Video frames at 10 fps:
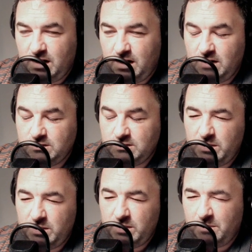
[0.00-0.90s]

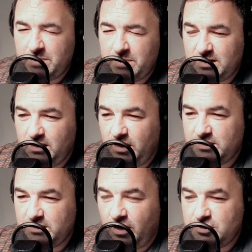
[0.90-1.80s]
No, he's not bitter.
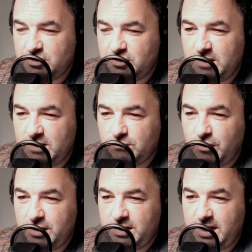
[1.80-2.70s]
I just think
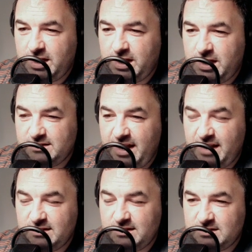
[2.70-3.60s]
Roy Keane is
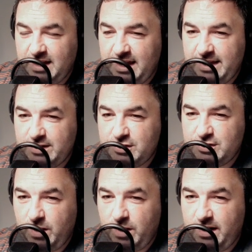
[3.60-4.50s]
getting to the
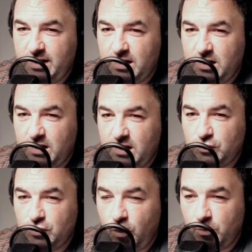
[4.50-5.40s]
stage where
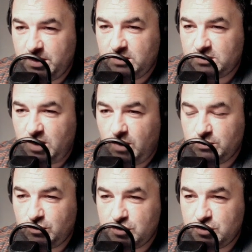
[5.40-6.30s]
nobody is going
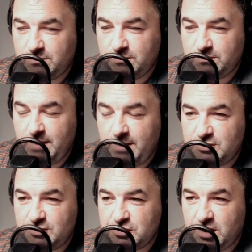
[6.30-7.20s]
to touch him for a
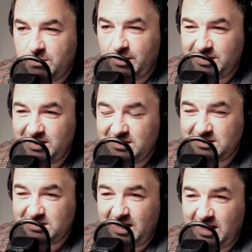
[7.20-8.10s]
manager's job. I think he's
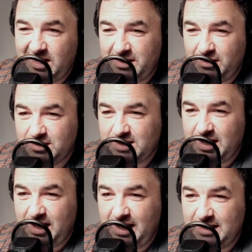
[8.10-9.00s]
starting to realise
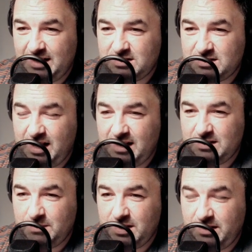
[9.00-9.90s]
that, and he's starting
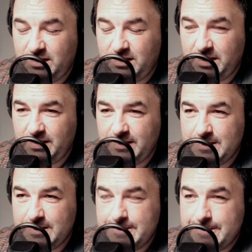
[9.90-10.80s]
to be a little bit,
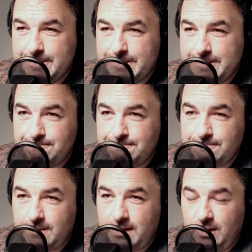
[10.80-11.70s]

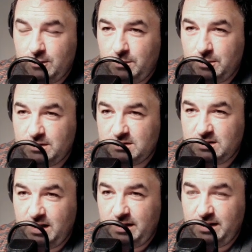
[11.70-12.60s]
how do I put this,
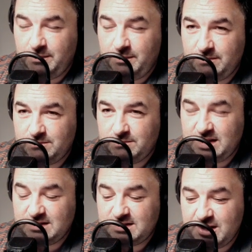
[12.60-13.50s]
a little bit
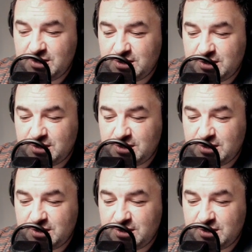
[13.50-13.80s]
sensationalist.